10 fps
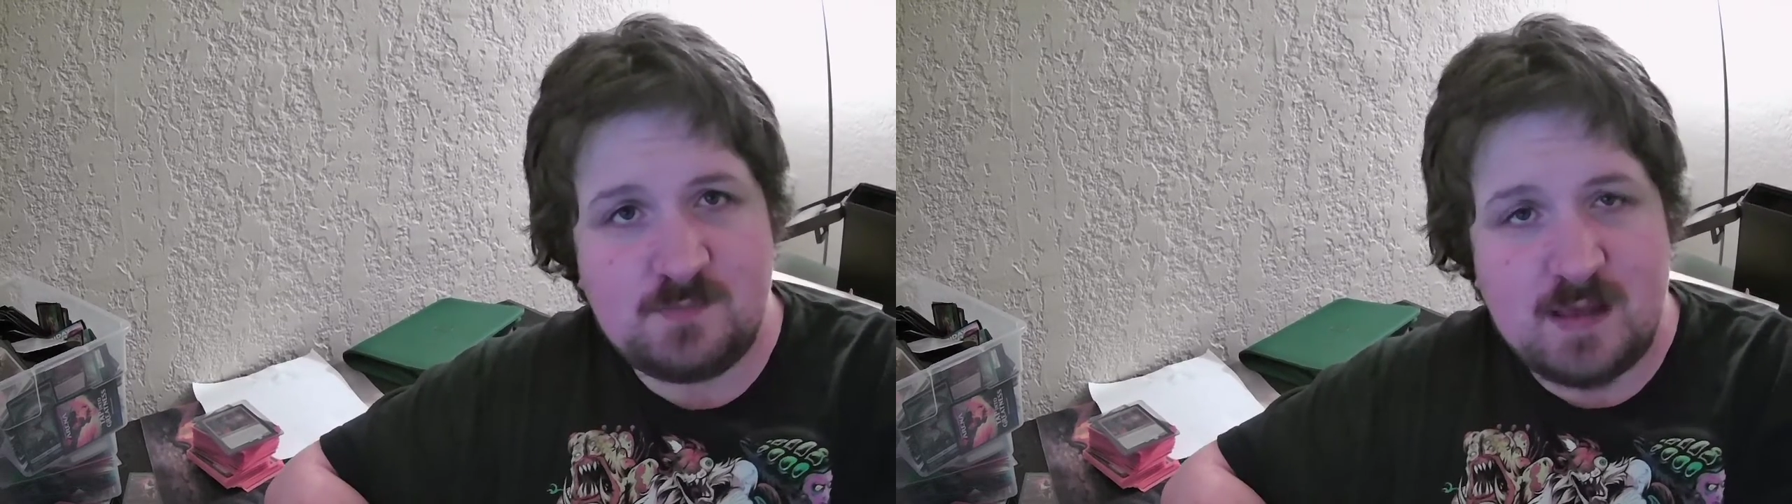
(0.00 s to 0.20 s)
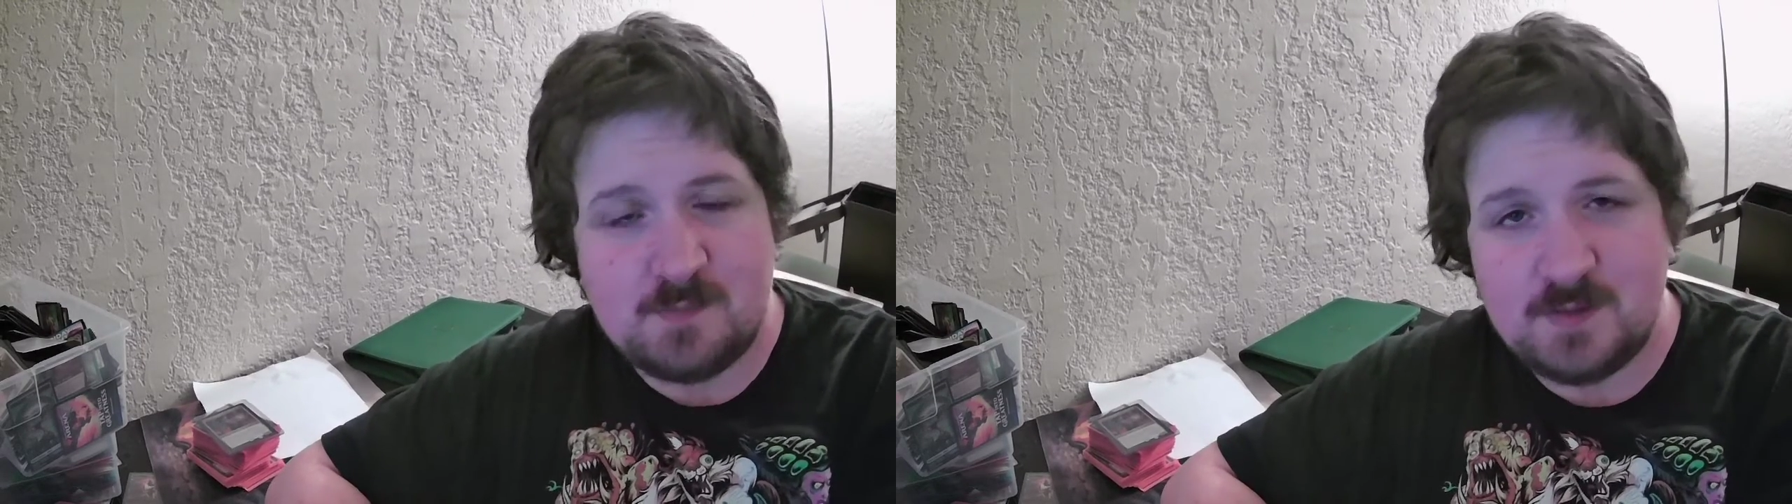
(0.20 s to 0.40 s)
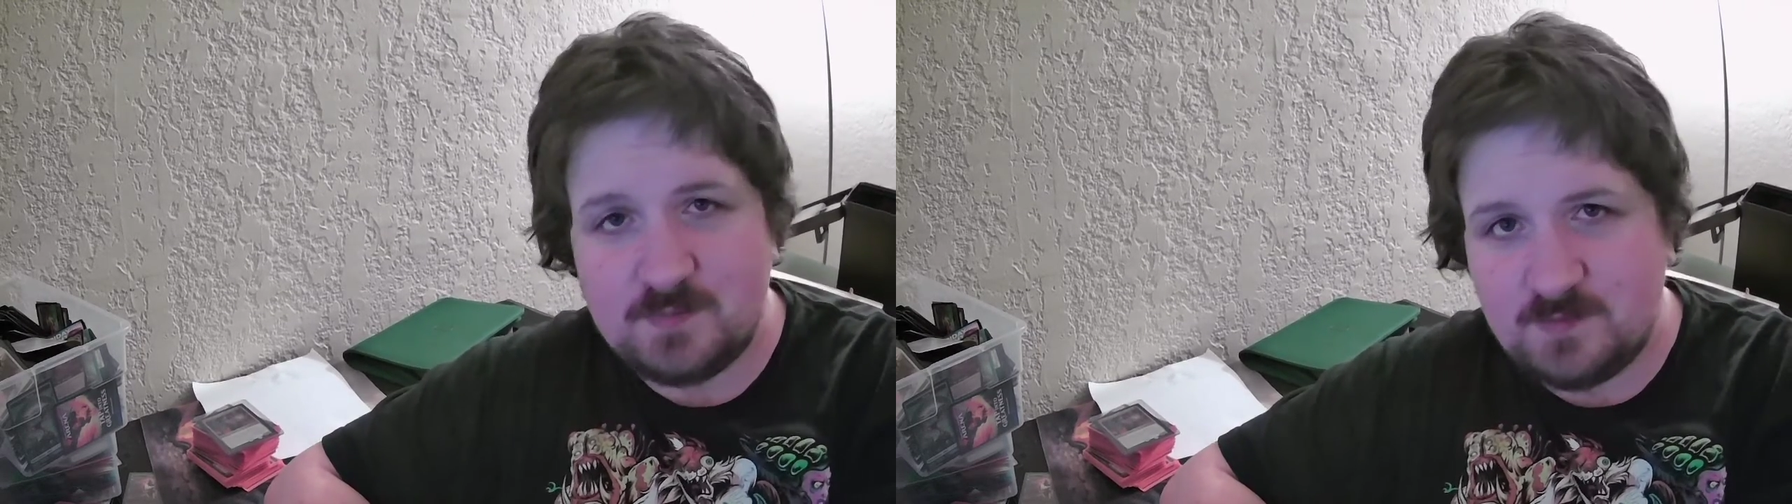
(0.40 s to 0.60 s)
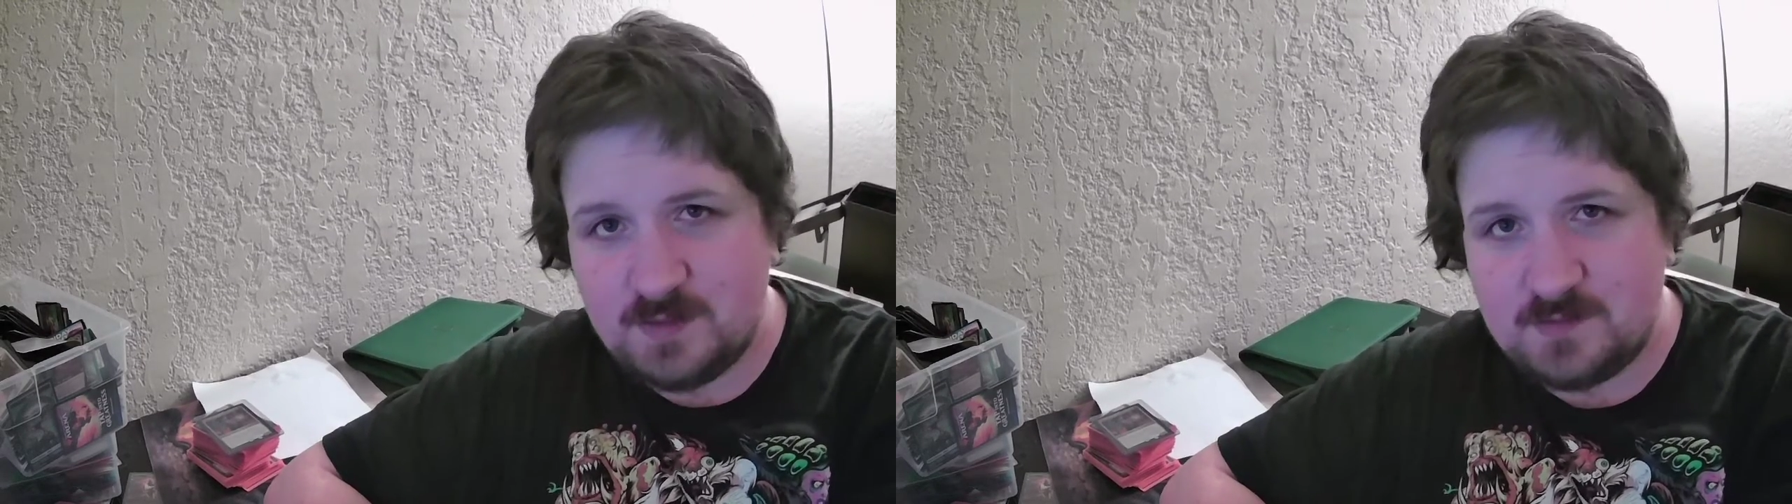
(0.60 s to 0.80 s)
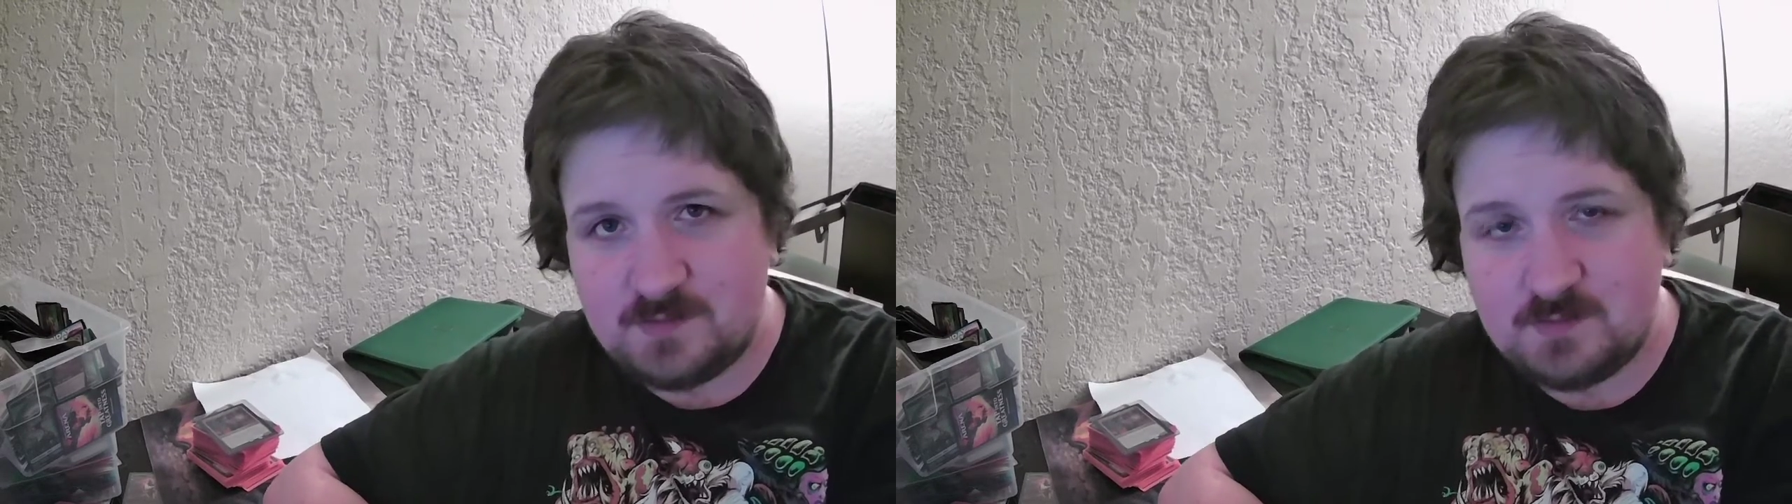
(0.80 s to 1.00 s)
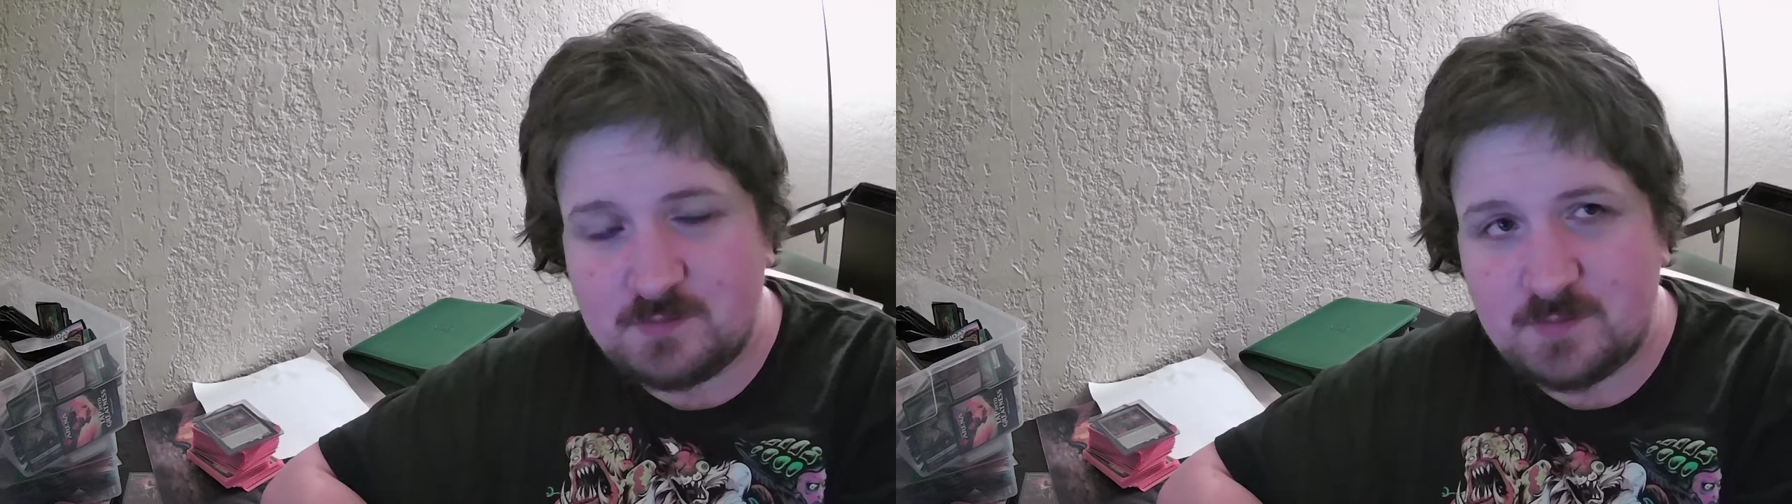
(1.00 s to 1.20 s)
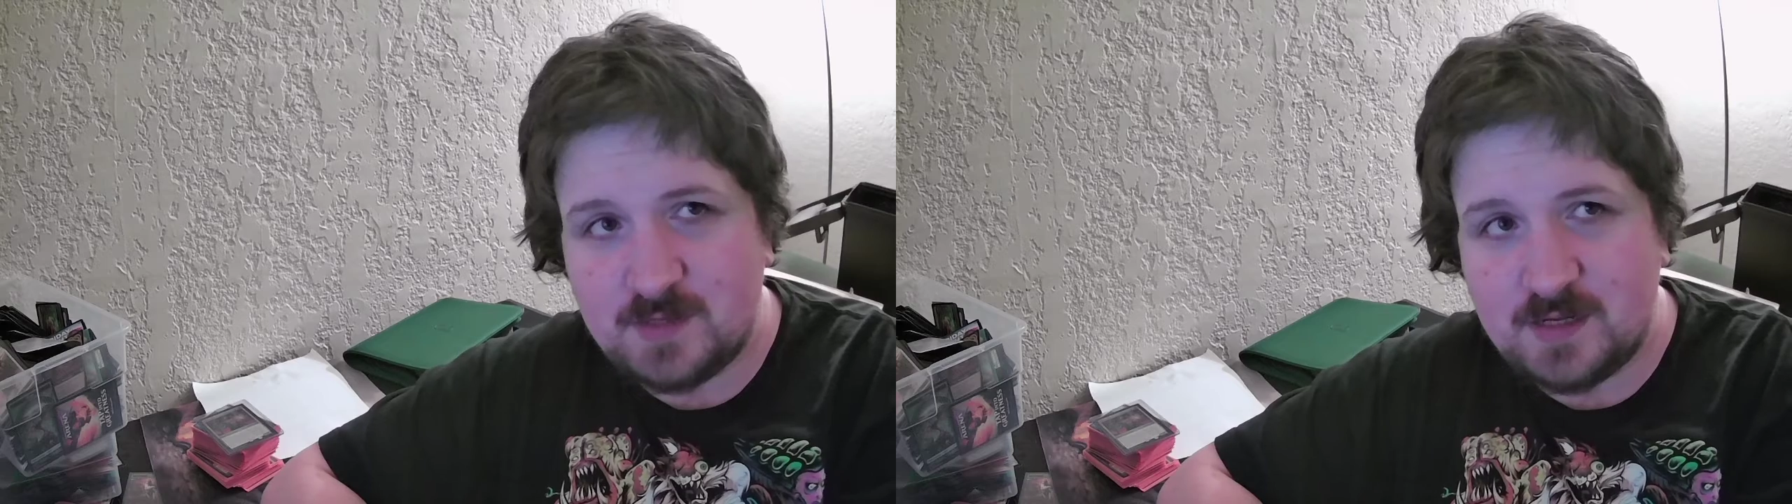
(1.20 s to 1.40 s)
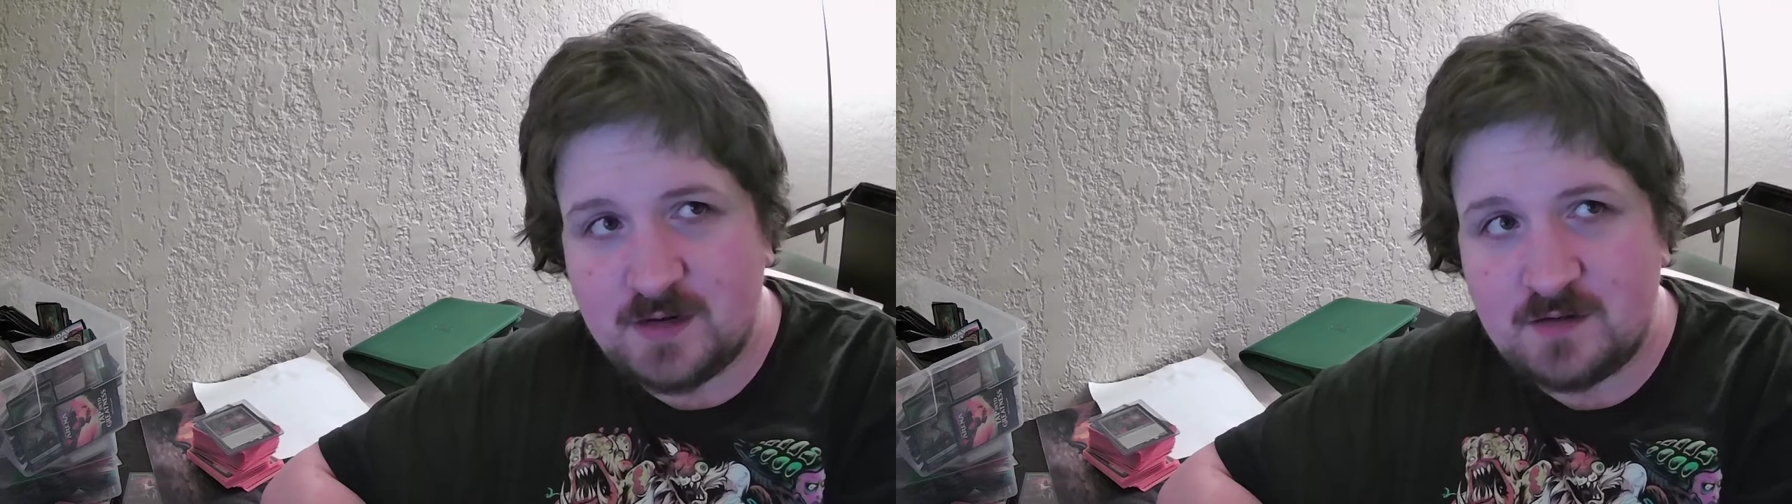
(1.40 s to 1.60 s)
Batman v
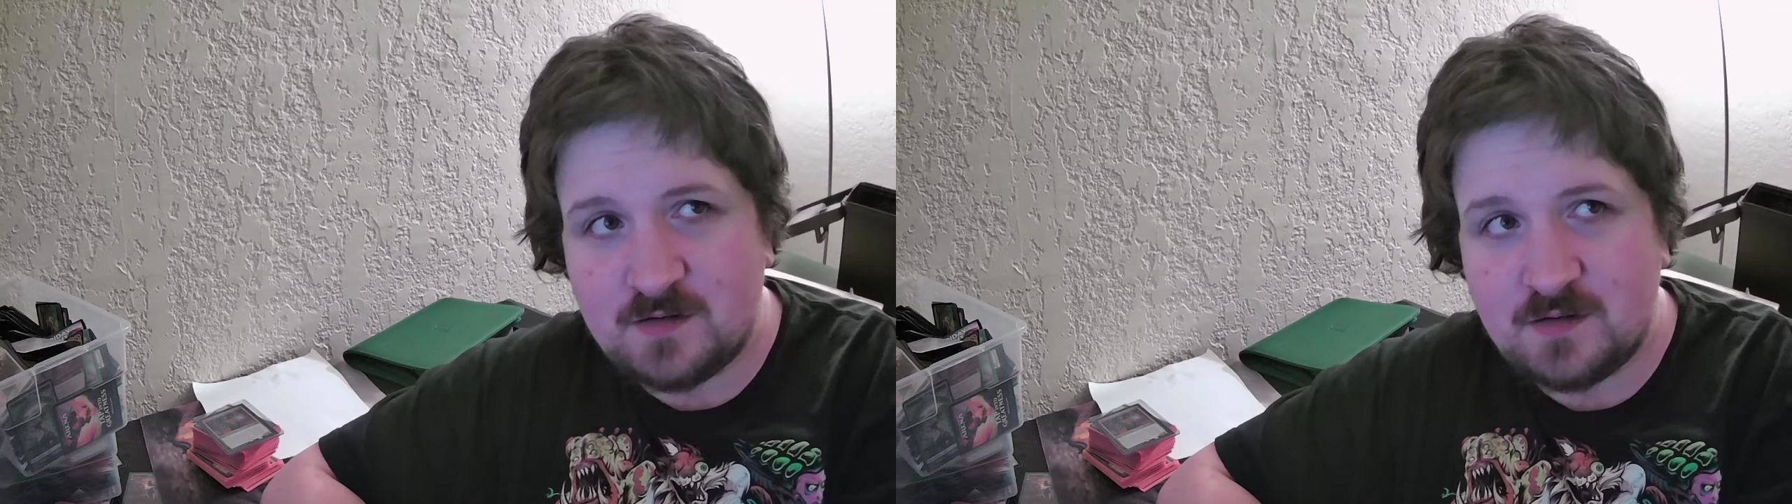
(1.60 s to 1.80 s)
Superman